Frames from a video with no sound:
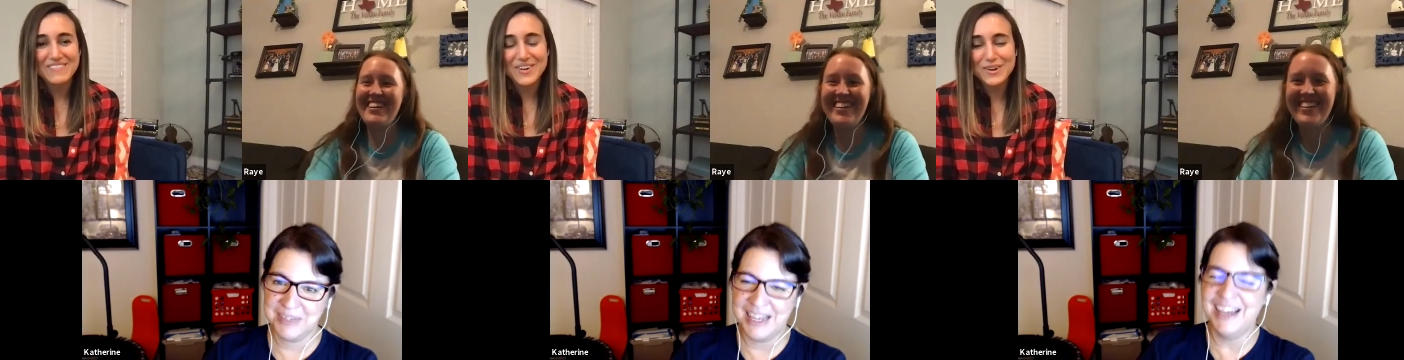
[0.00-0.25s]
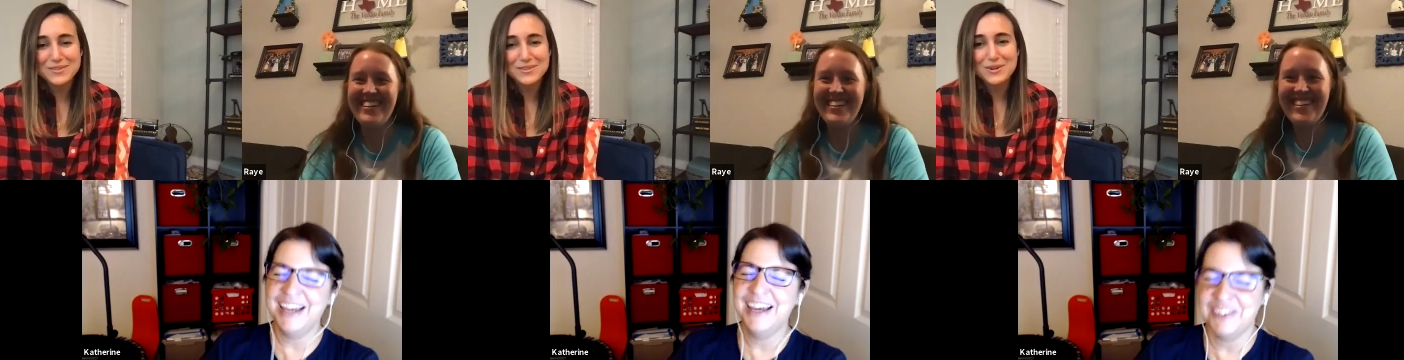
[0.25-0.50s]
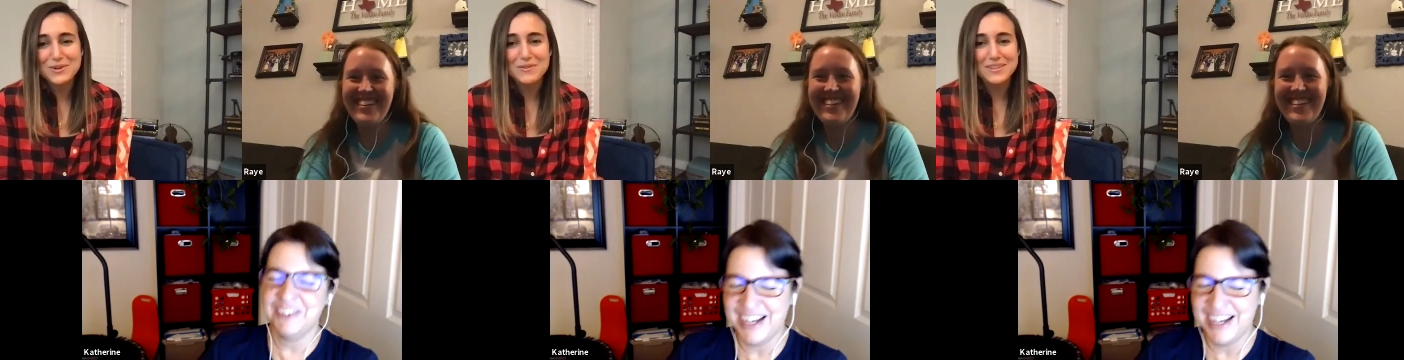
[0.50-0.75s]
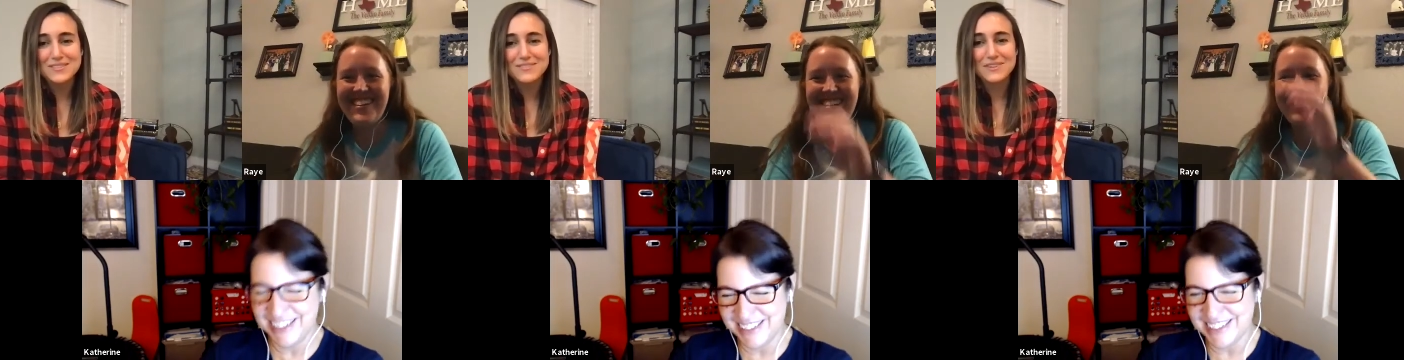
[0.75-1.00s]
Speaker 1: vulnerable
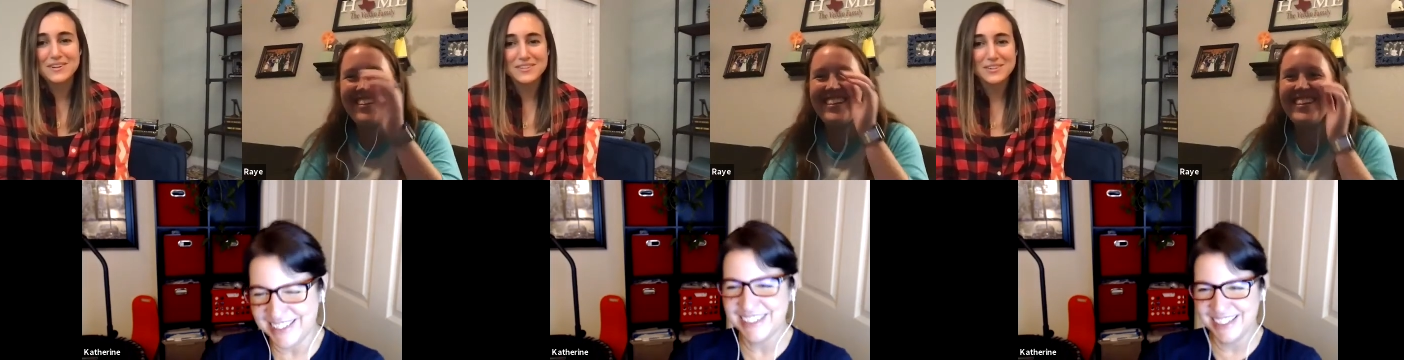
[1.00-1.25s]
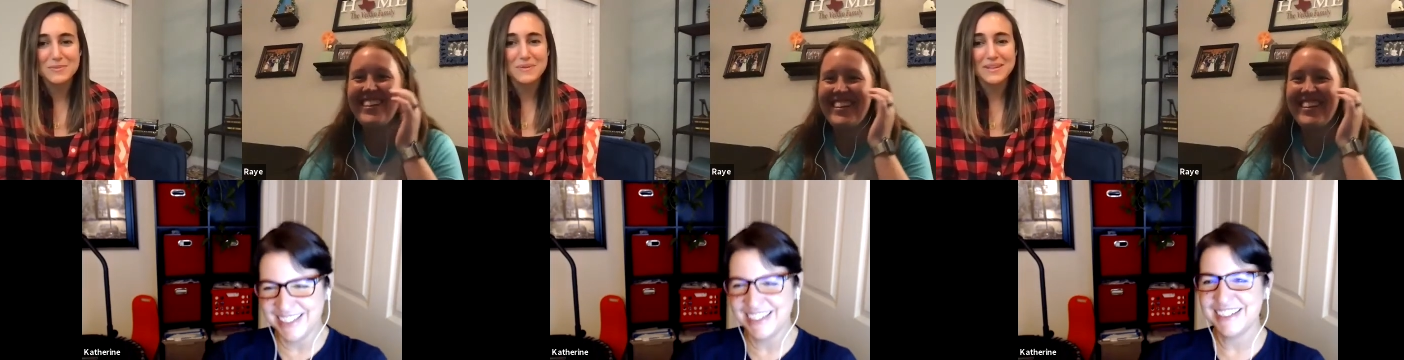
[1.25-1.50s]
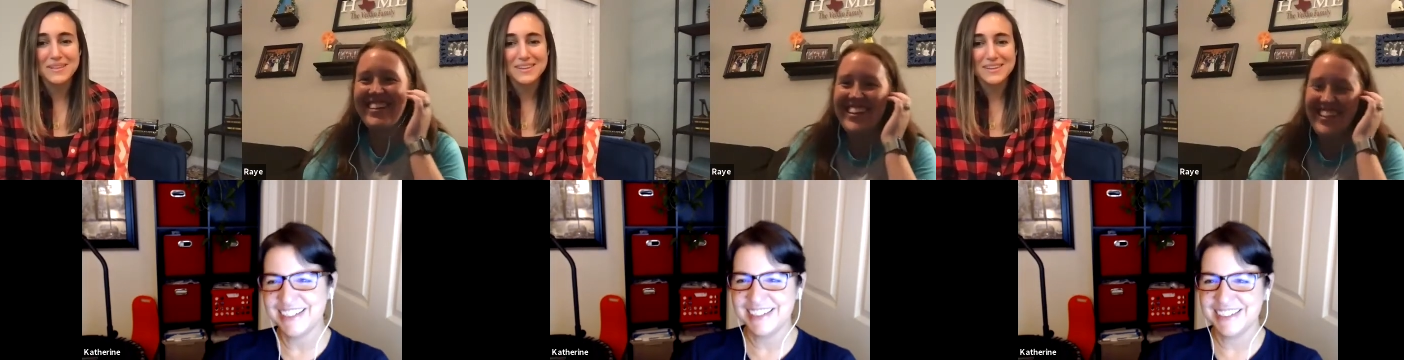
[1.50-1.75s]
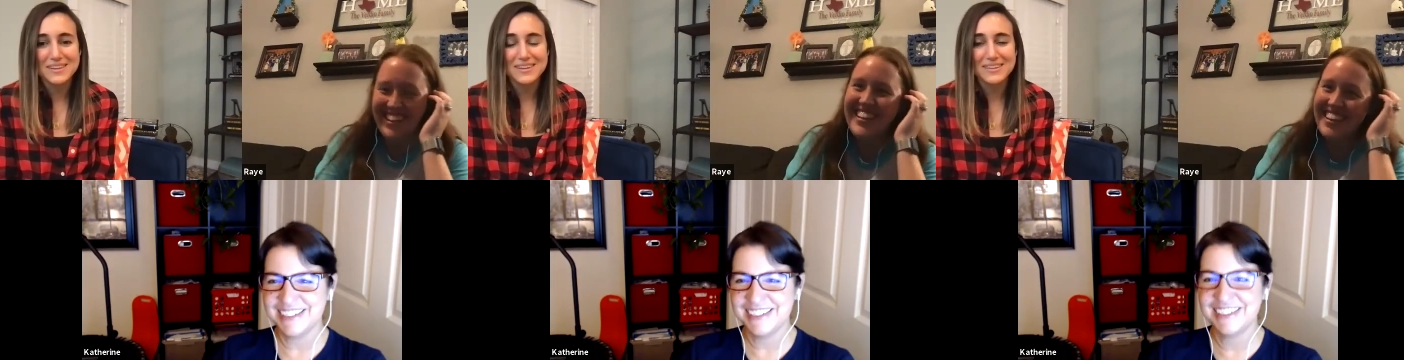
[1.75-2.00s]
it's
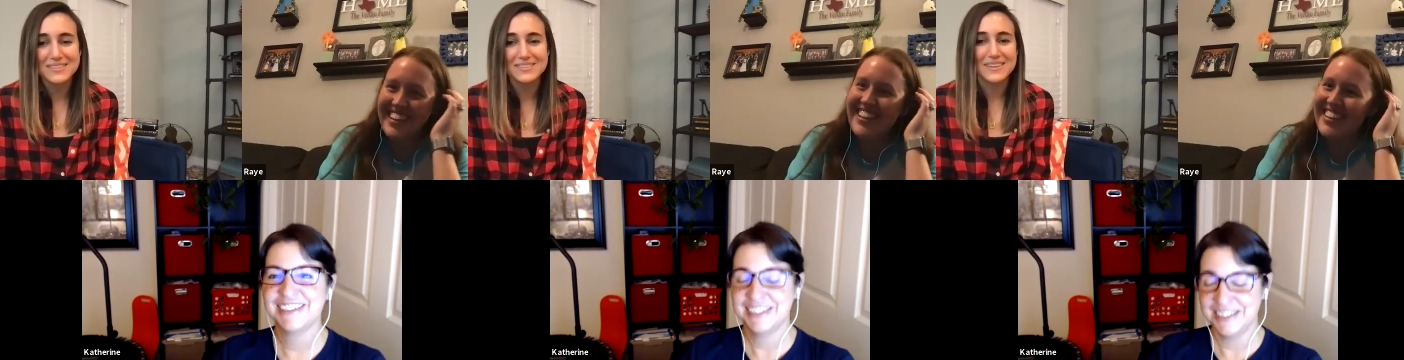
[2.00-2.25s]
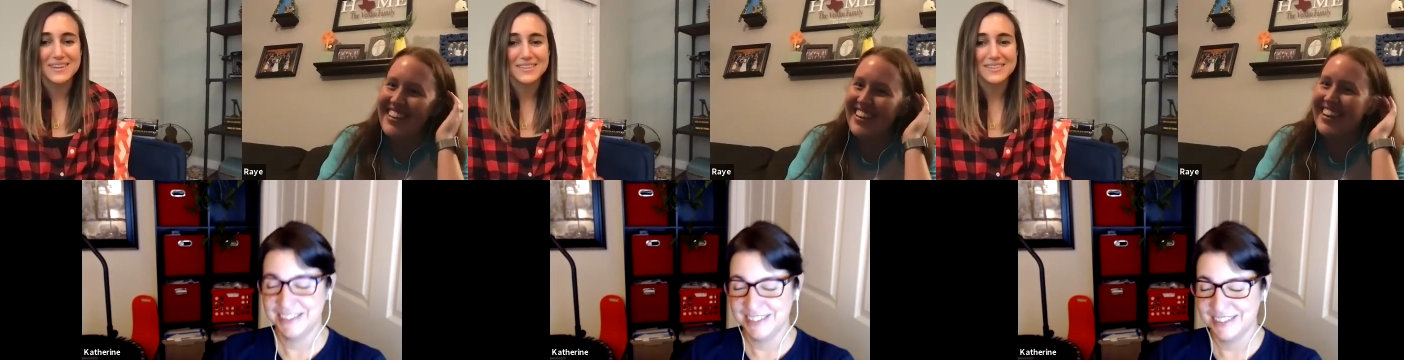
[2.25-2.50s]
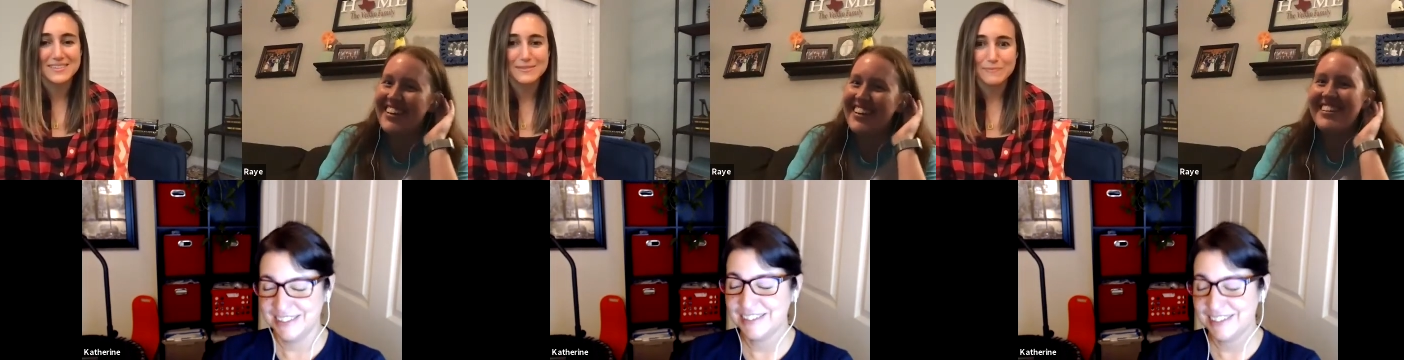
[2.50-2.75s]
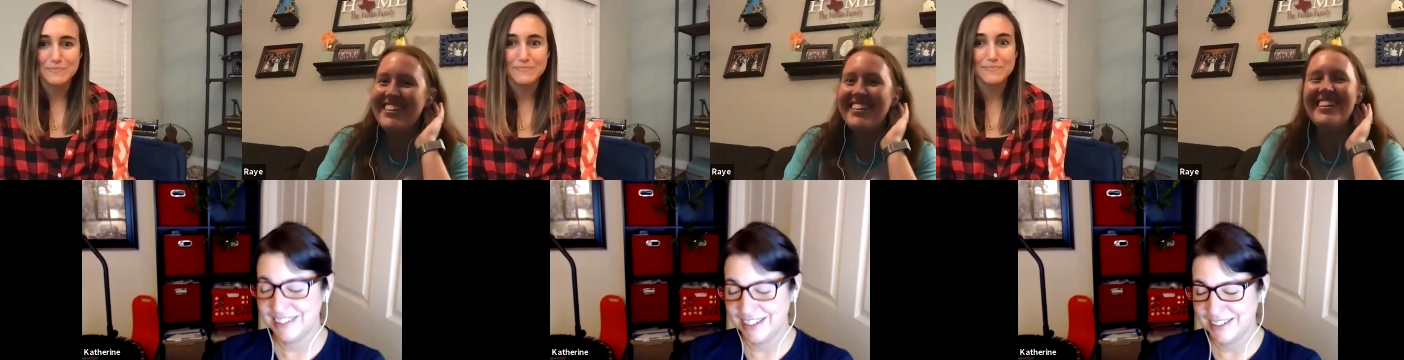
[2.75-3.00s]
vulnerability it's yeah.
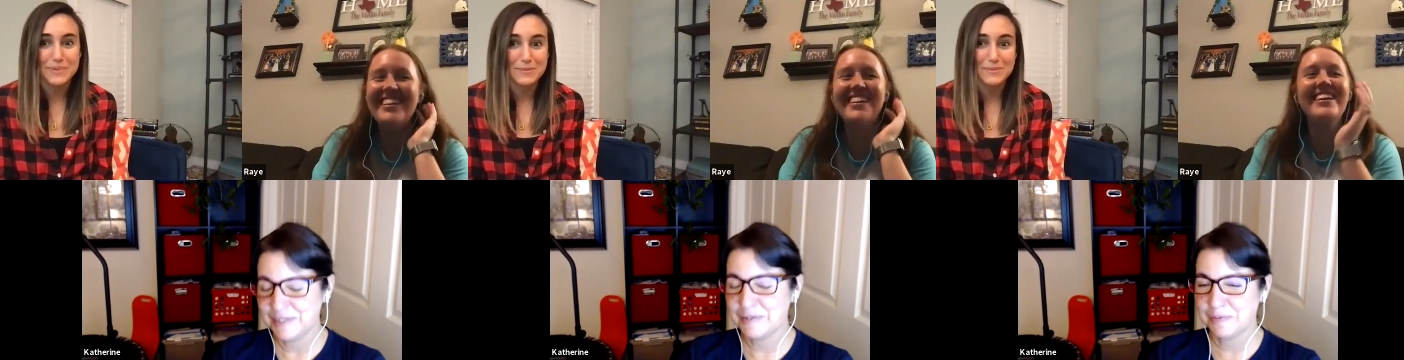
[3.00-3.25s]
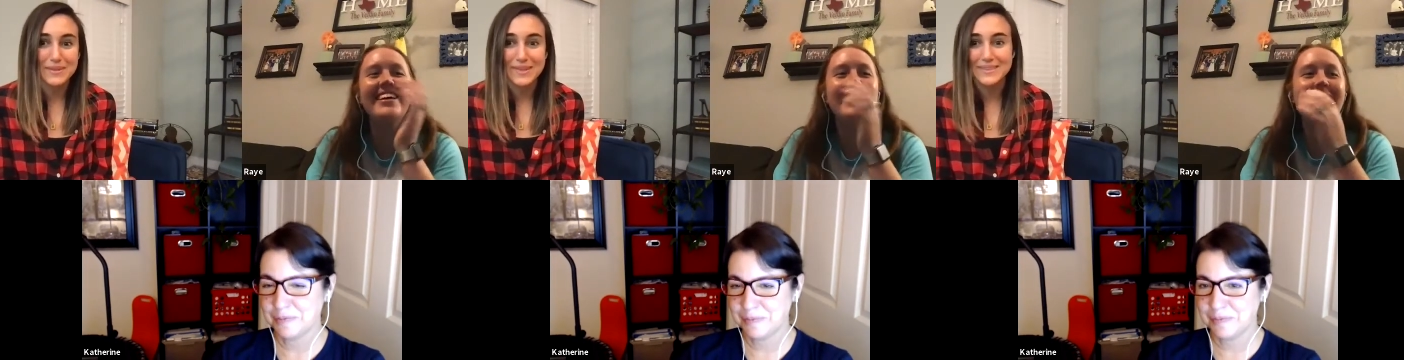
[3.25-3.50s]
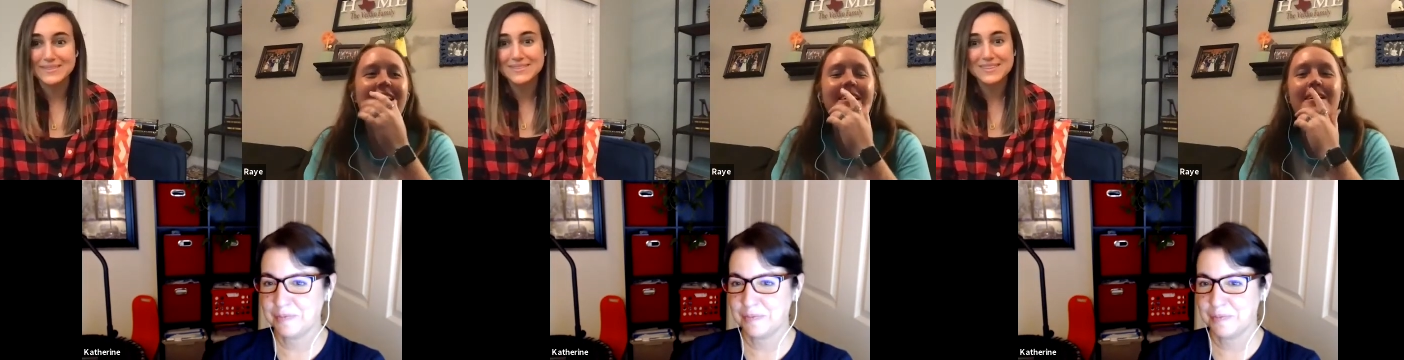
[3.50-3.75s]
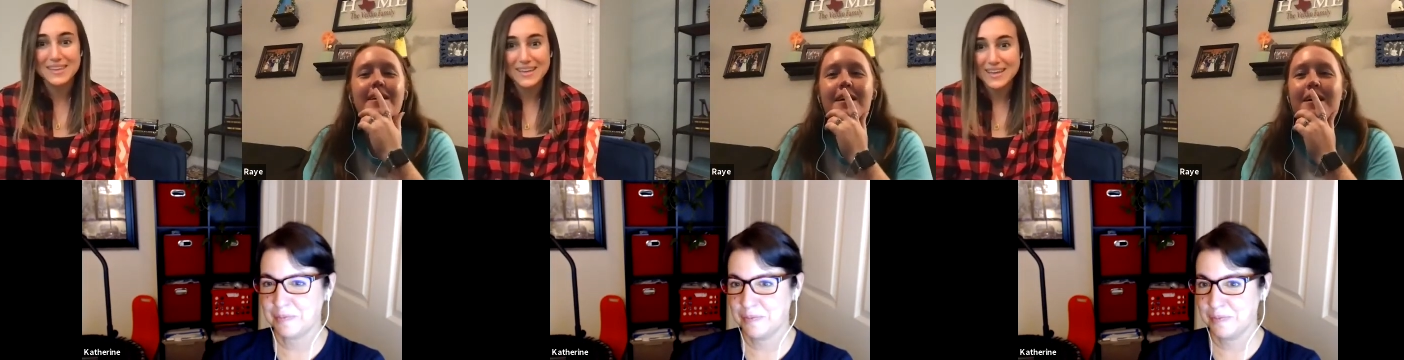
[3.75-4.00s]
it's people can
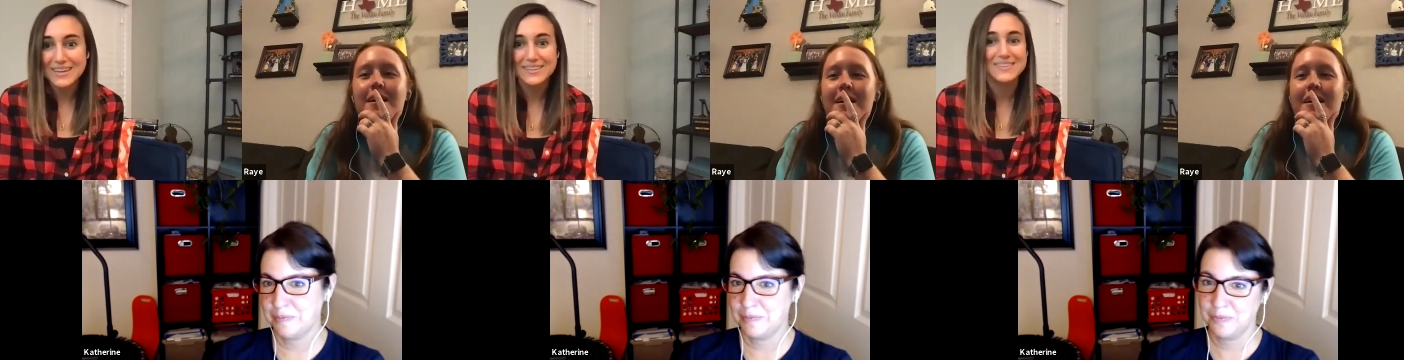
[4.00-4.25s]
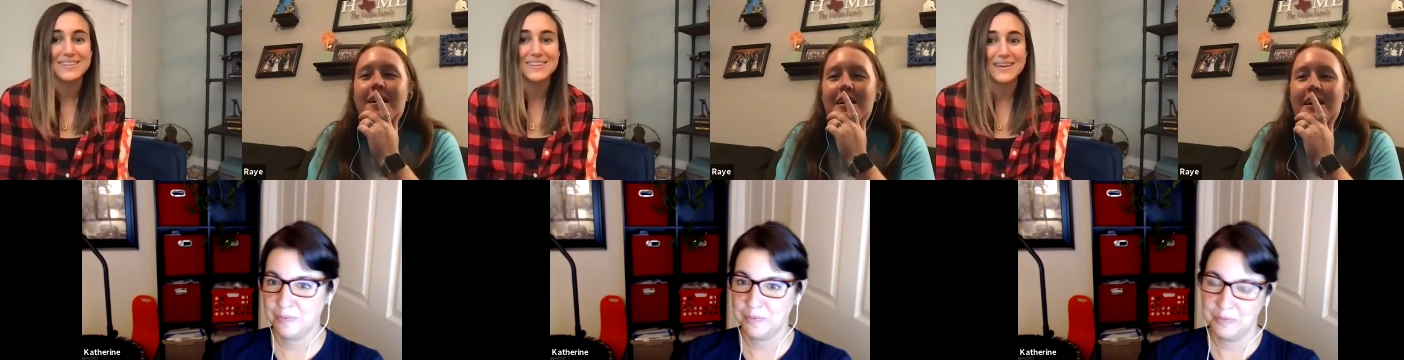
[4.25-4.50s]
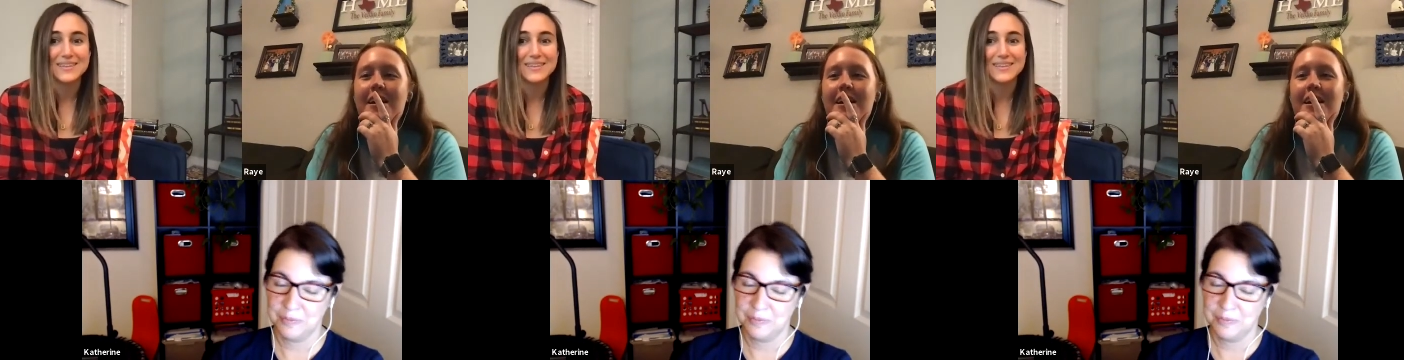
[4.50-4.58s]
see in